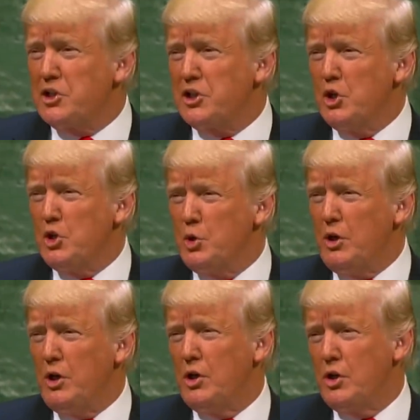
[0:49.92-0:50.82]
less than 2
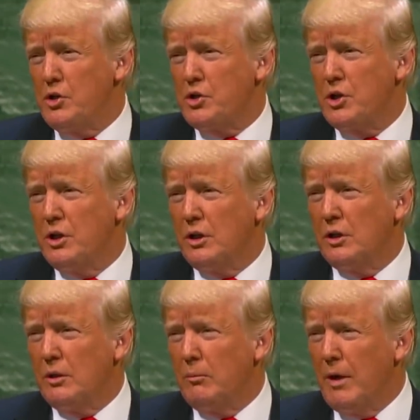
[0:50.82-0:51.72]
years,
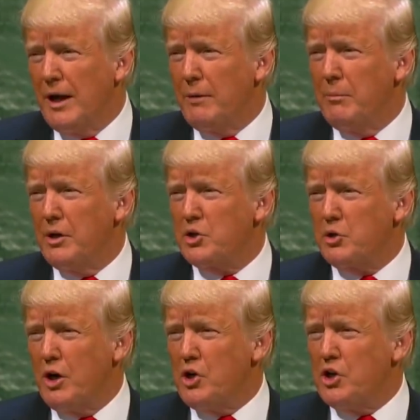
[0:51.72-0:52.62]
my
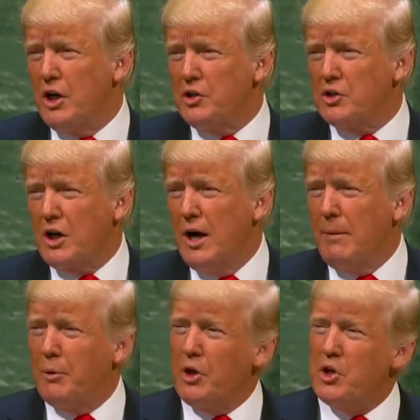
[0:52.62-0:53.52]
administration has
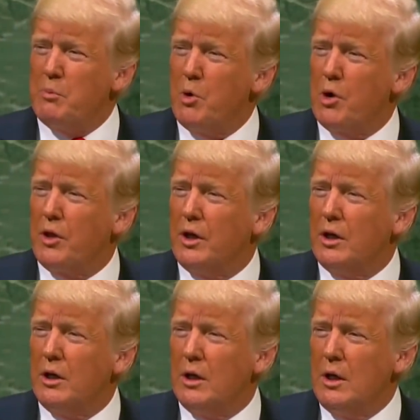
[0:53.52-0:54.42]
accomplished more
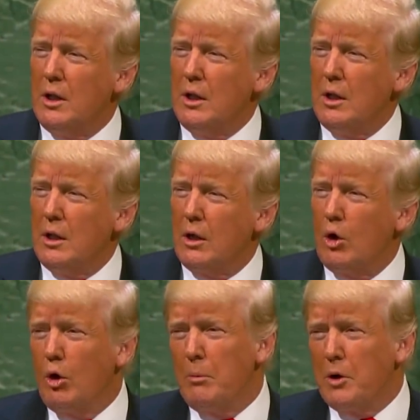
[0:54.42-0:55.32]
than
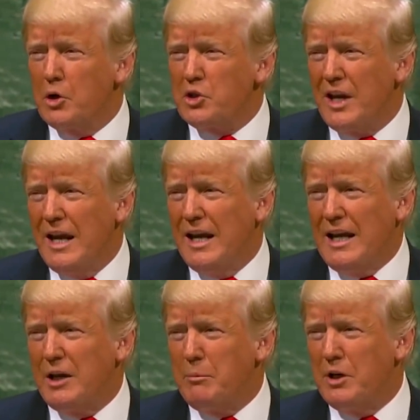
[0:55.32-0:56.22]
almost
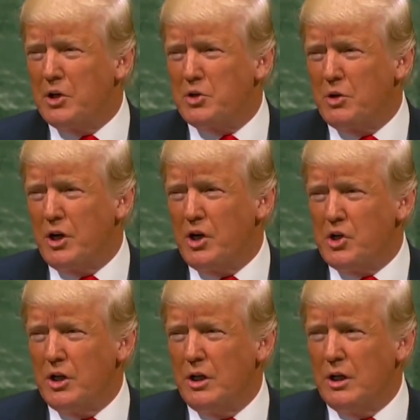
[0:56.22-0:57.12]
any
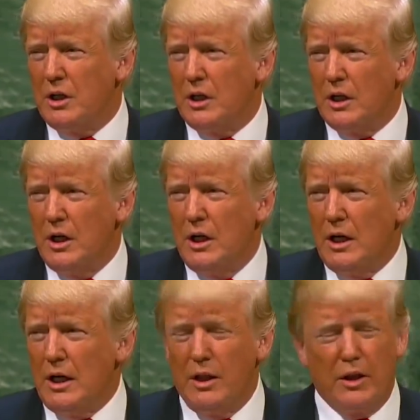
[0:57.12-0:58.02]
administration
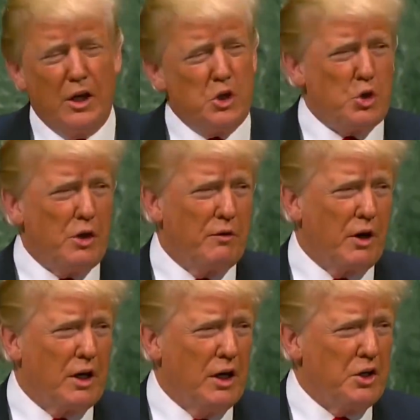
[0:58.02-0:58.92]
in the history of
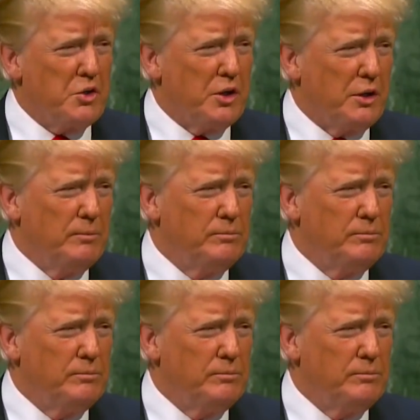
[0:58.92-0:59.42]
our country.